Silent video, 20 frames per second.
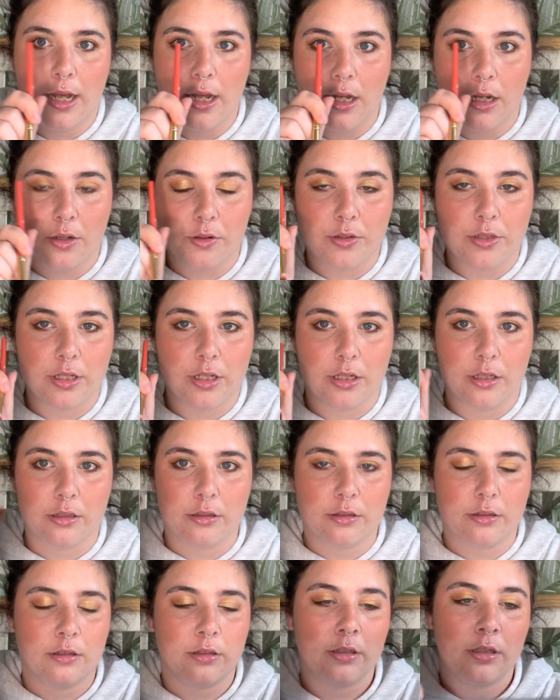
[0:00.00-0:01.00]
outer,
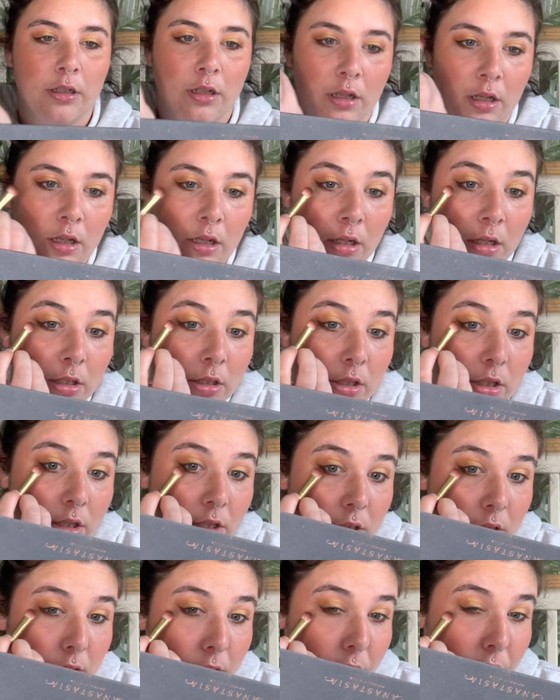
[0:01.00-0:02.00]

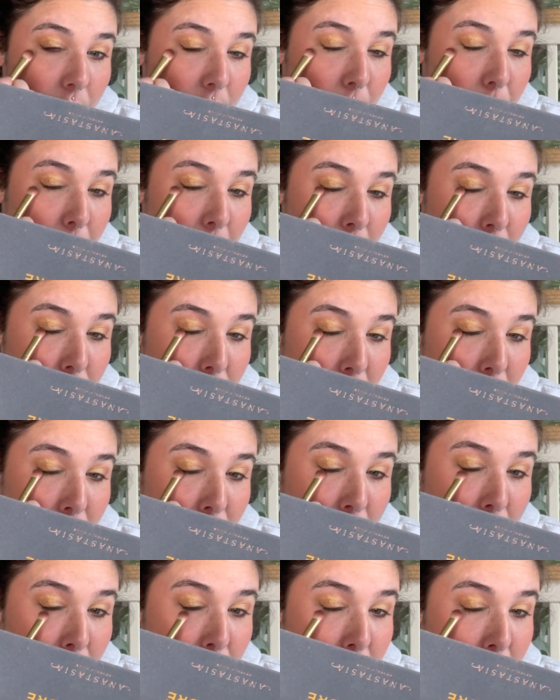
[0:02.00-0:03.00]
just for a bit of
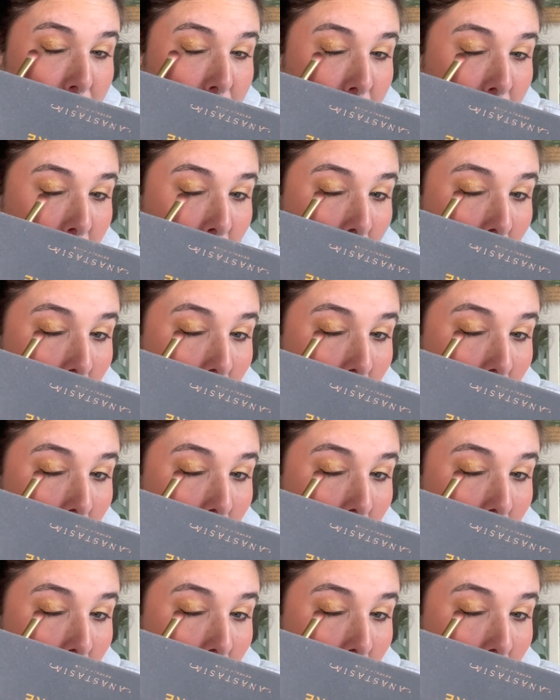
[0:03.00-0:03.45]
definition.